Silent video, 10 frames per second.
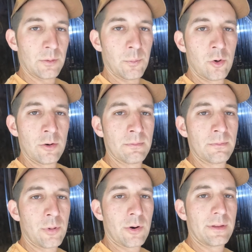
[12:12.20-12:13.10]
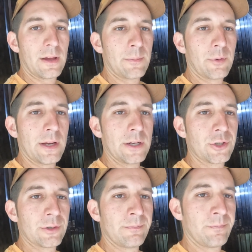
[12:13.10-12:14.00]
an important part of the
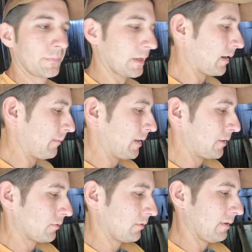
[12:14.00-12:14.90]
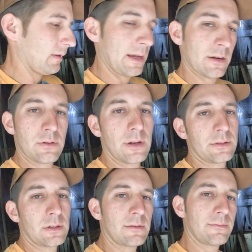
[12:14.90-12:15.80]
operation. I measure the air dry
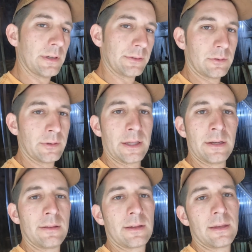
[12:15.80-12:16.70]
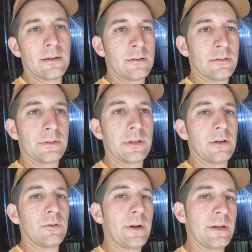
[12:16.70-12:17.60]
stuff when it's going into the kiln to
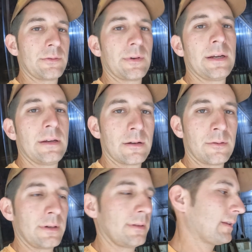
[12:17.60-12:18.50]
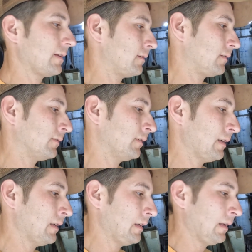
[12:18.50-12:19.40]
know when it's ready to go into the kiln.
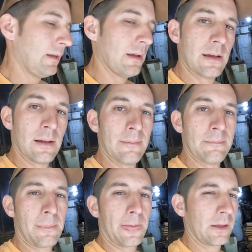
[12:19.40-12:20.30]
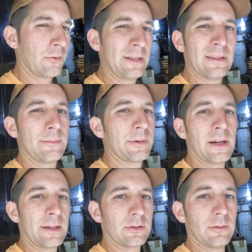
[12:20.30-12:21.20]
Green lumber,
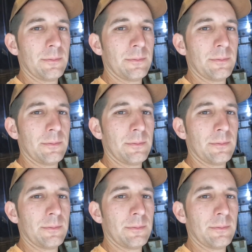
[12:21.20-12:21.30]
not so